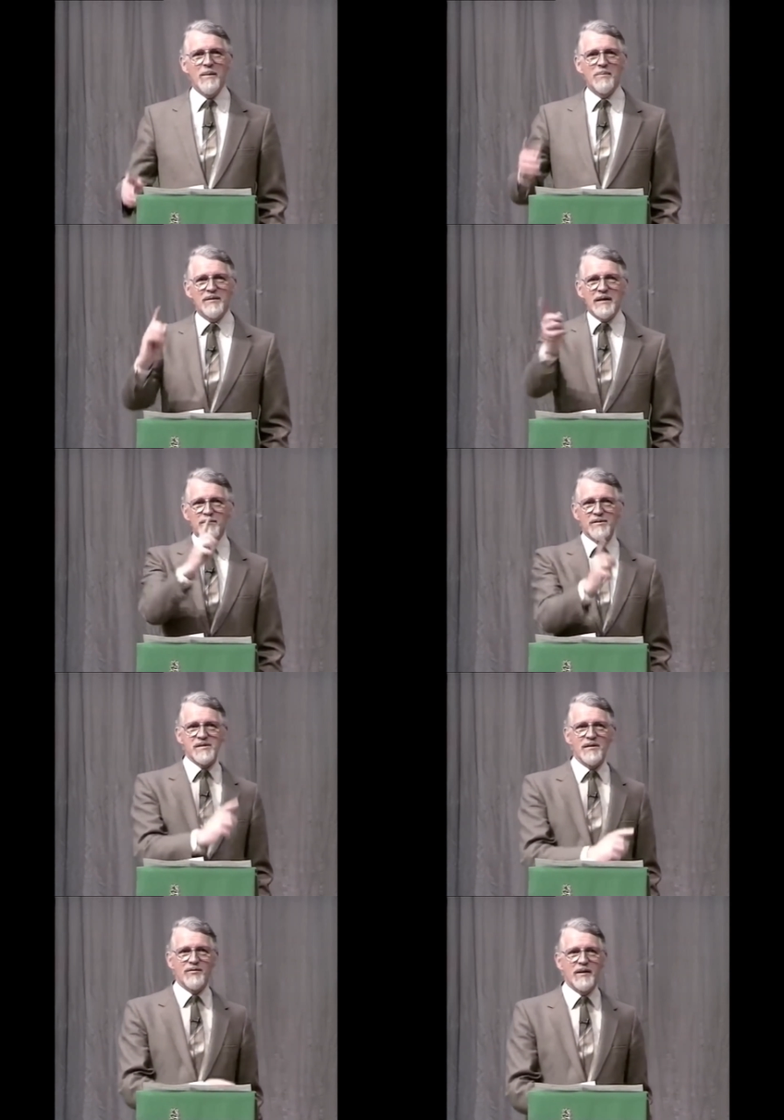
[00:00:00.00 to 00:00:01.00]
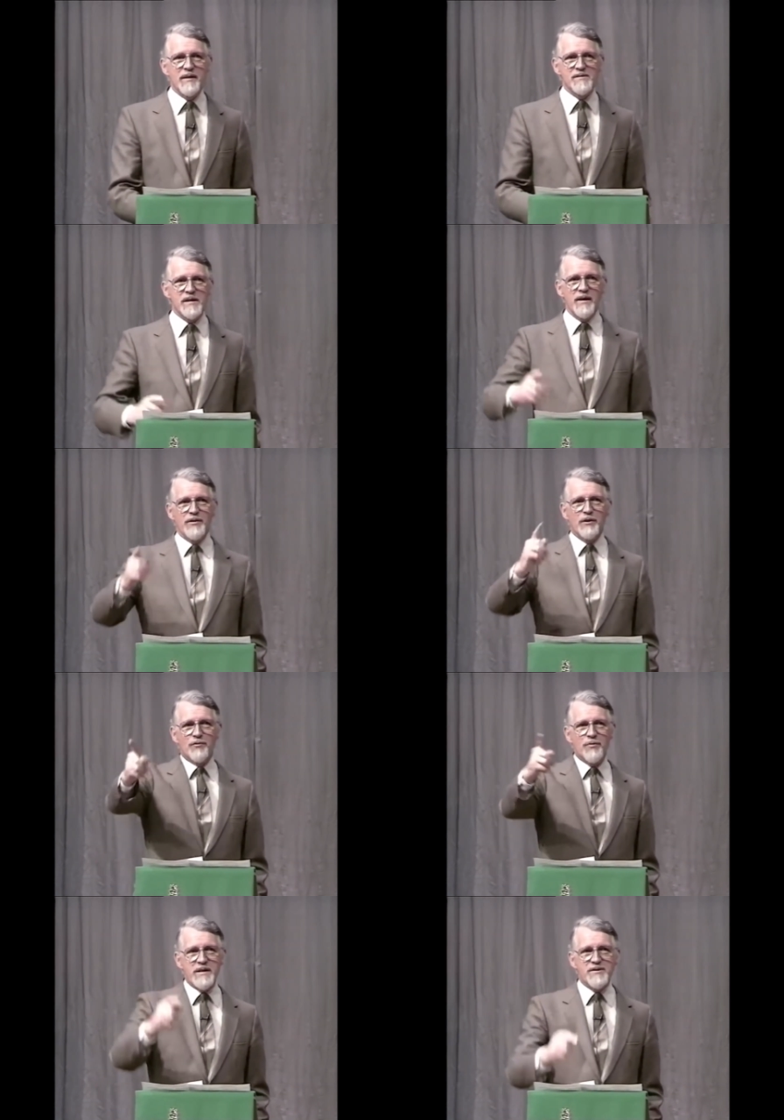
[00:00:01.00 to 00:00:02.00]
But the interesting thing is, the
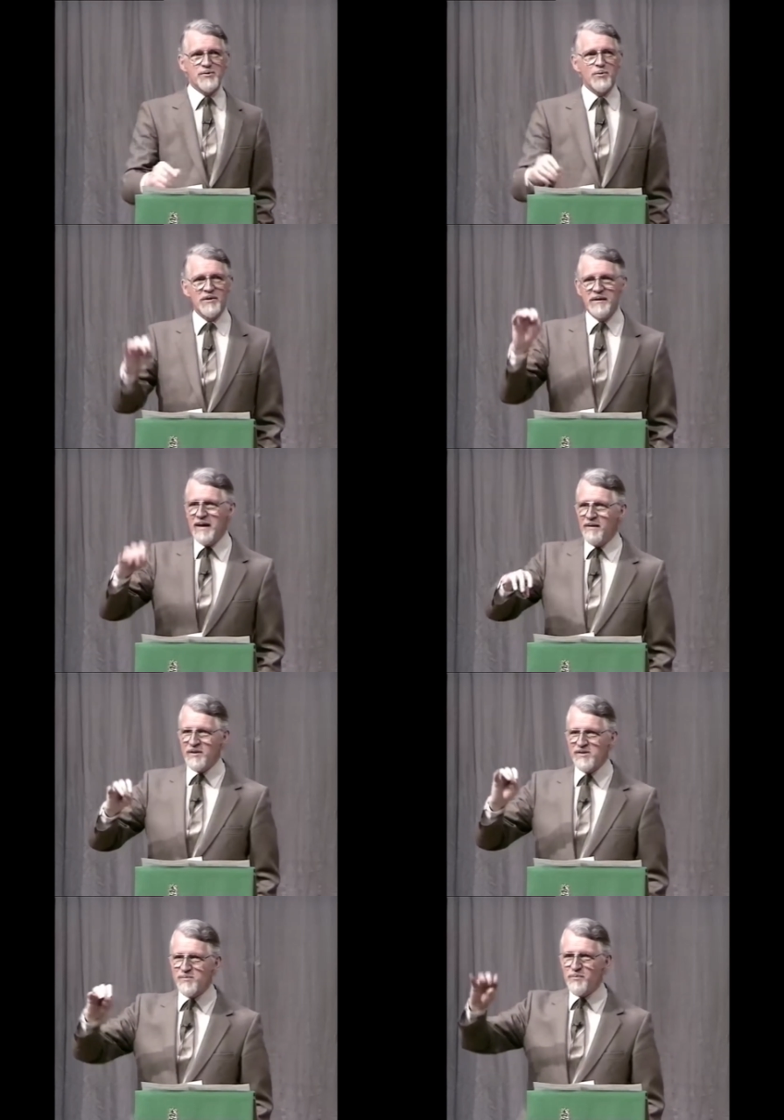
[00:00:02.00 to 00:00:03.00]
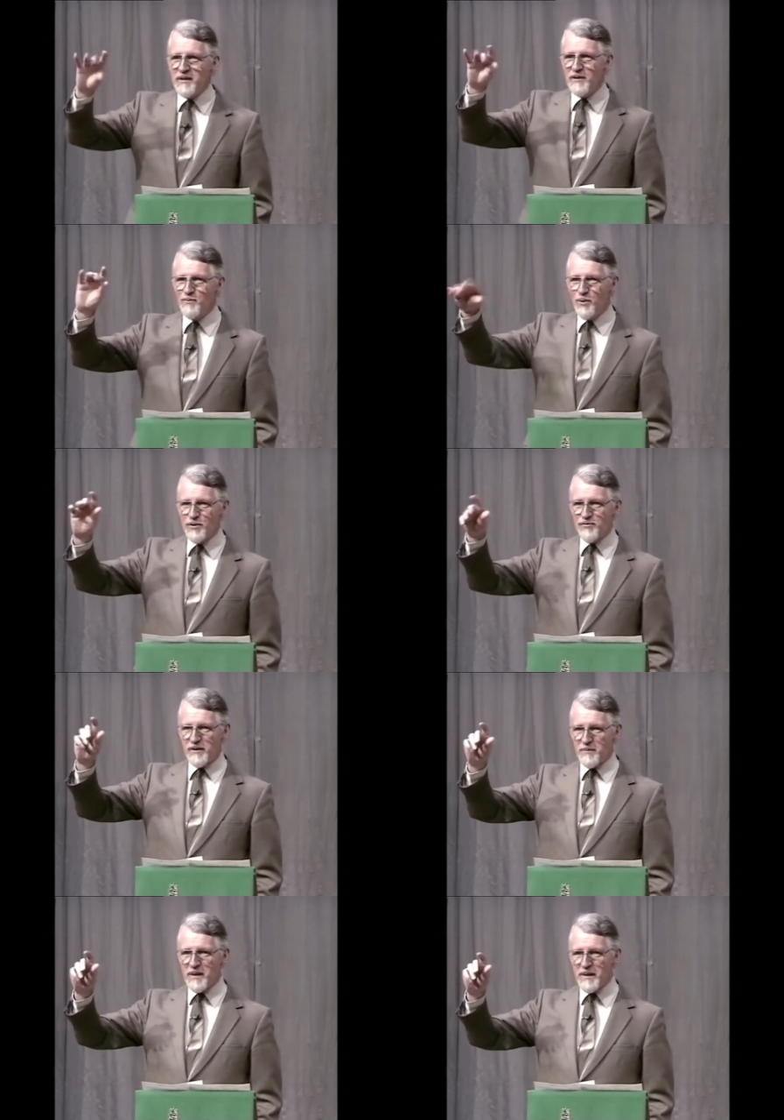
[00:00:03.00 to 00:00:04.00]
Greeks would never sprinkle water
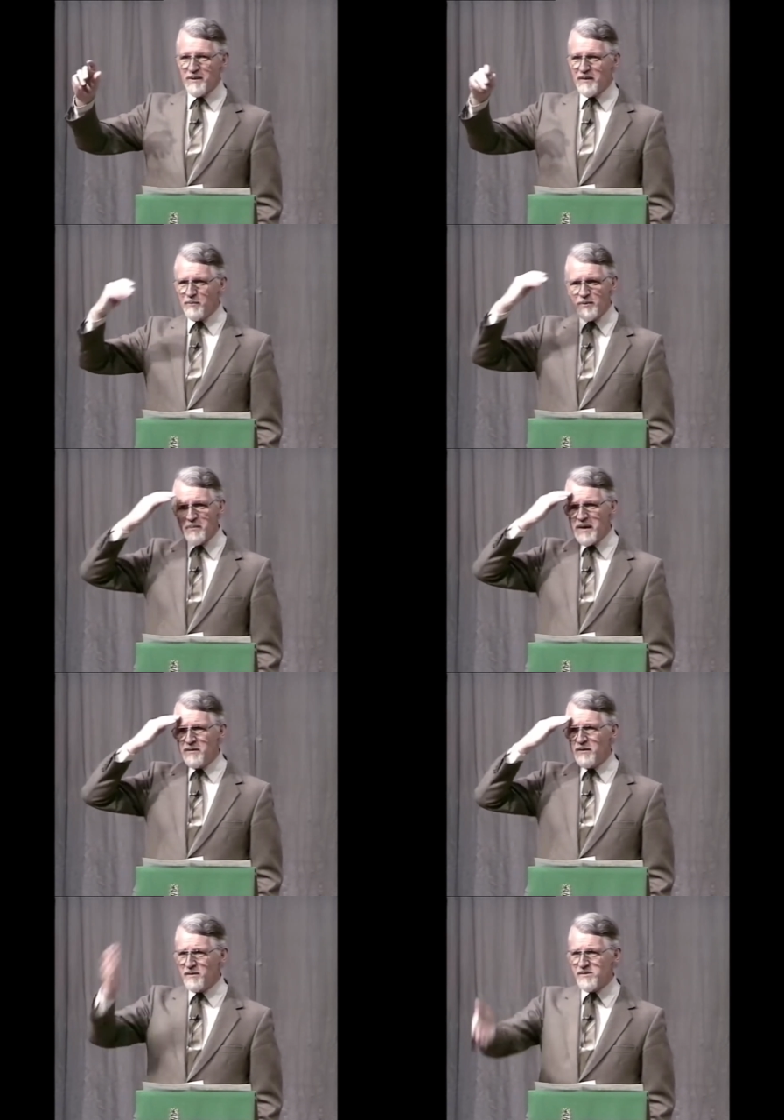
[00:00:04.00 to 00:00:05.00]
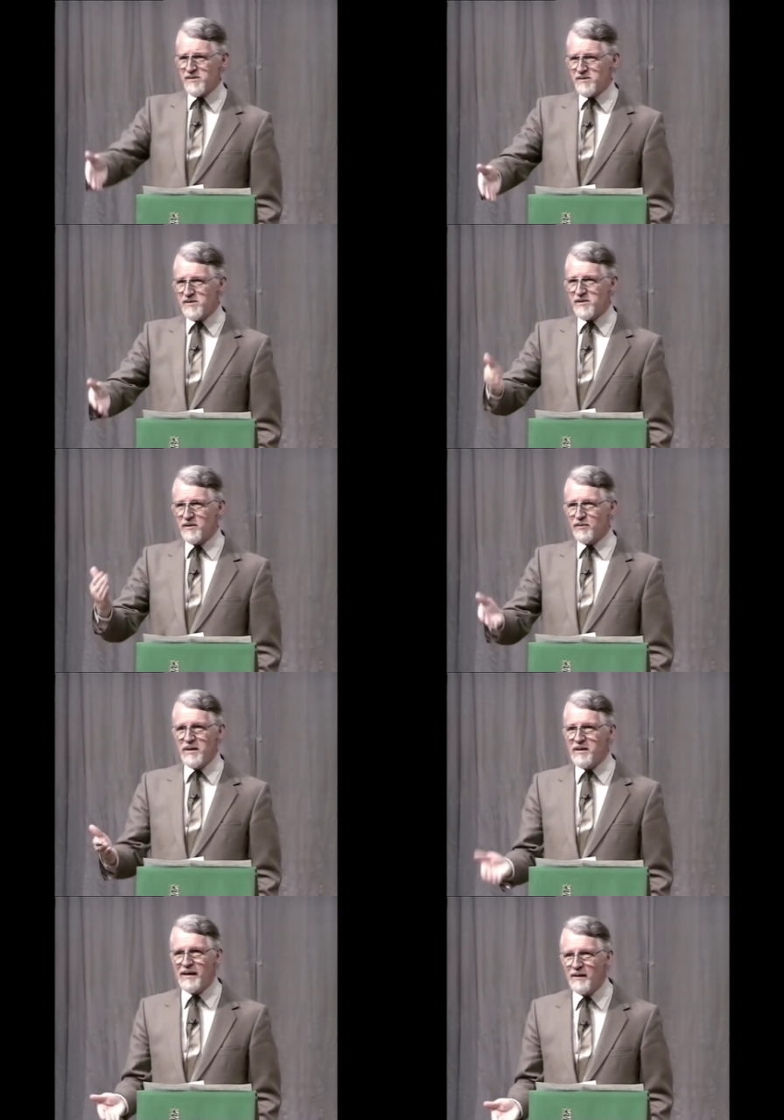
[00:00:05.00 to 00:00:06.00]
on a baby. That would make nonsense to the
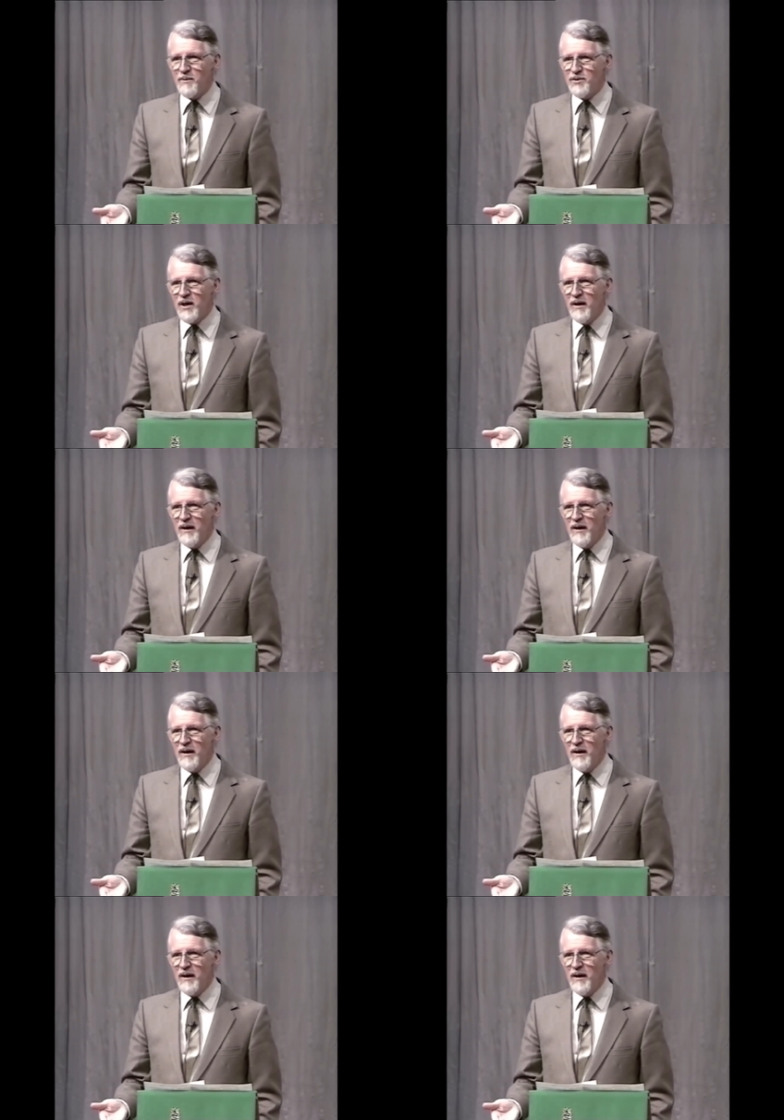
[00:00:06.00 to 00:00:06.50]
Greek language.